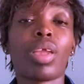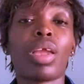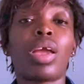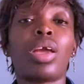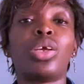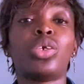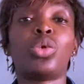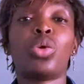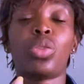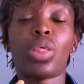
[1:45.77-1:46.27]

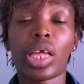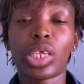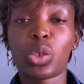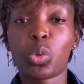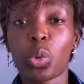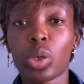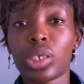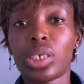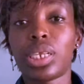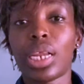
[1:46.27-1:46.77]
So that's
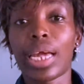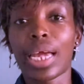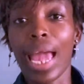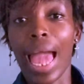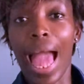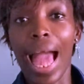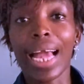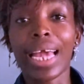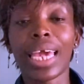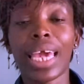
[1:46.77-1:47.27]
what's like
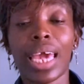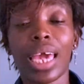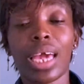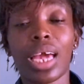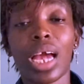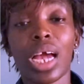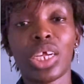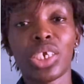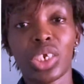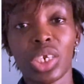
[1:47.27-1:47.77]
hanging
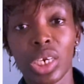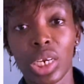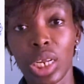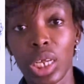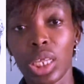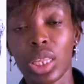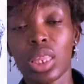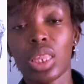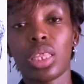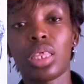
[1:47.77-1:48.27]

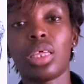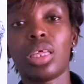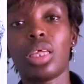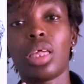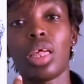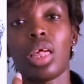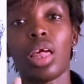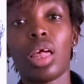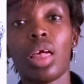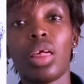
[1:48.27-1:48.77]
underneath
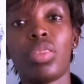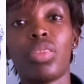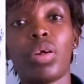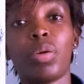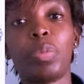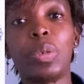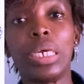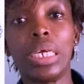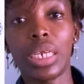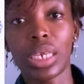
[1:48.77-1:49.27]
the
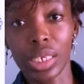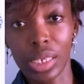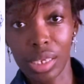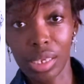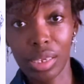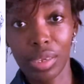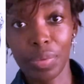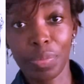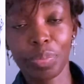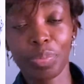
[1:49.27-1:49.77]
penis.
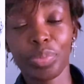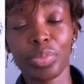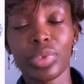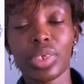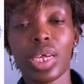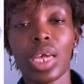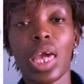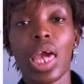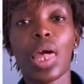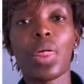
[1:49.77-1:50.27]

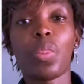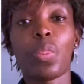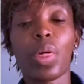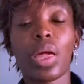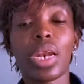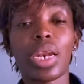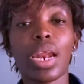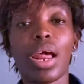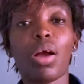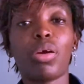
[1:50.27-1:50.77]
And
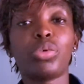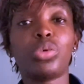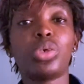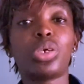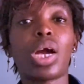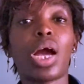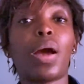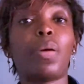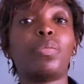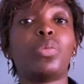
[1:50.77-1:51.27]
then now you
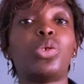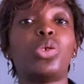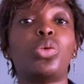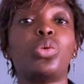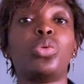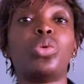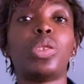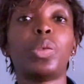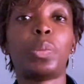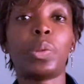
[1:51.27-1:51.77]
come
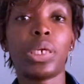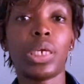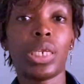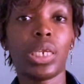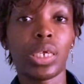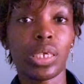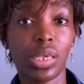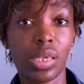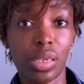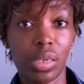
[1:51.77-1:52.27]
to the
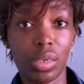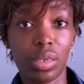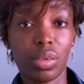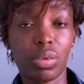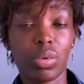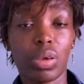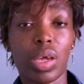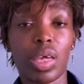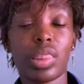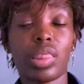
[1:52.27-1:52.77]
penis,
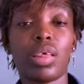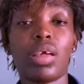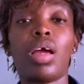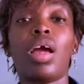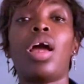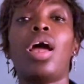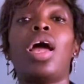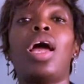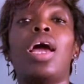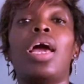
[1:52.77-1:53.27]
okay?
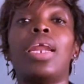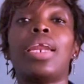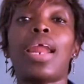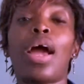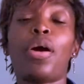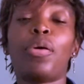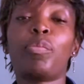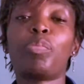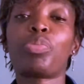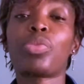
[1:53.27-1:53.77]

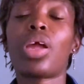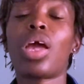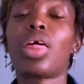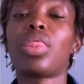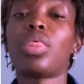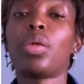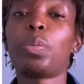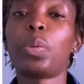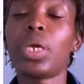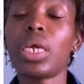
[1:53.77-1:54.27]
Now,
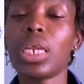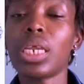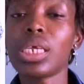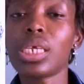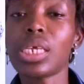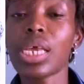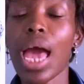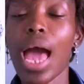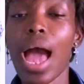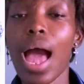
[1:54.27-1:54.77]
the
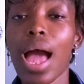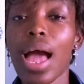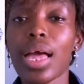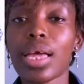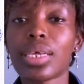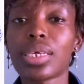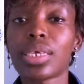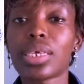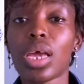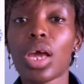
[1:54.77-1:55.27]
penis
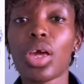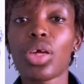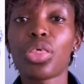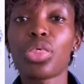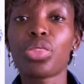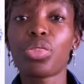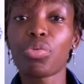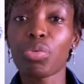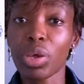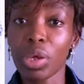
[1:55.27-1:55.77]
has
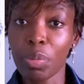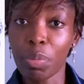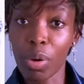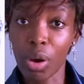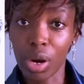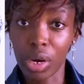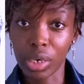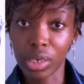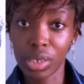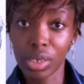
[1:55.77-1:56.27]
three
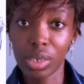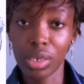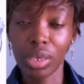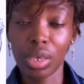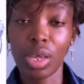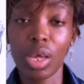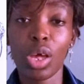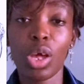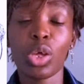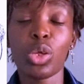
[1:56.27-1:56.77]
parts.
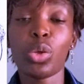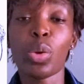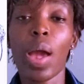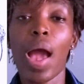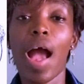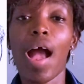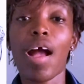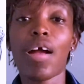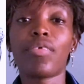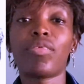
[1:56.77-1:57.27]
You
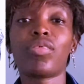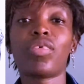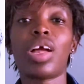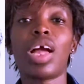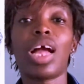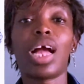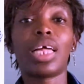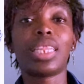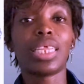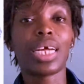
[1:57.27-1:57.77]
have
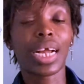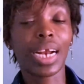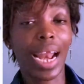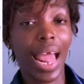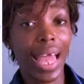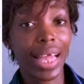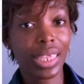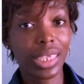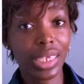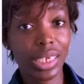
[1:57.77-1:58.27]
the
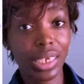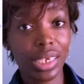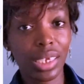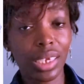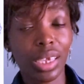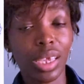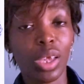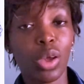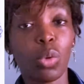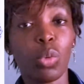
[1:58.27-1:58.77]
glans,
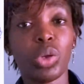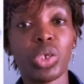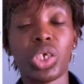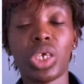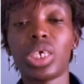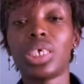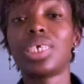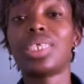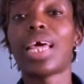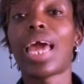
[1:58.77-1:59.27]
which
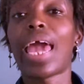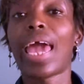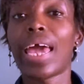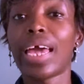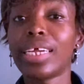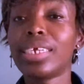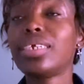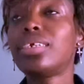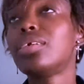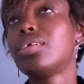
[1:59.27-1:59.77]
is the
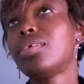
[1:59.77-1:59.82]
head,